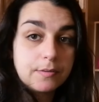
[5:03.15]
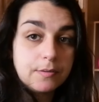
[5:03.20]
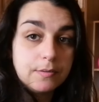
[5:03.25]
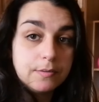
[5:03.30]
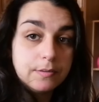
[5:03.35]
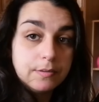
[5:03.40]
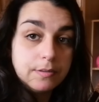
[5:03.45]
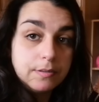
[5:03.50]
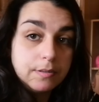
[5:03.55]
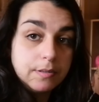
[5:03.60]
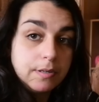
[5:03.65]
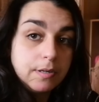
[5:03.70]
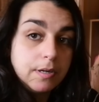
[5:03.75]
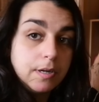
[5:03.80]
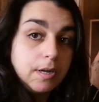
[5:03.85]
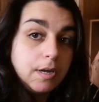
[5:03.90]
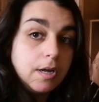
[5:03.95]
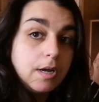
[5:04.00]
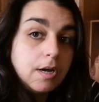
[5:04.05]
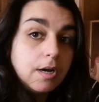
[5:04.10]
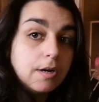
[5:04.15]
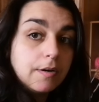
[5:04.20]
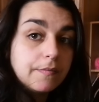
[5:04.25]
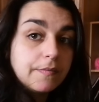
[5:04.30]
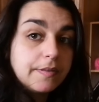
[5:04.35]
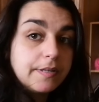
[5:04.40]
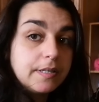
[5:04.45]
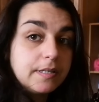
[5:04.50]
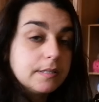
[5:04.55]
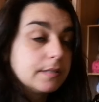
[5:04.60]
all
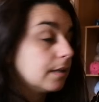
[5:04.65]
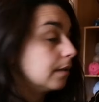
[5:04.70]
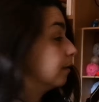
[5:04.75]
of these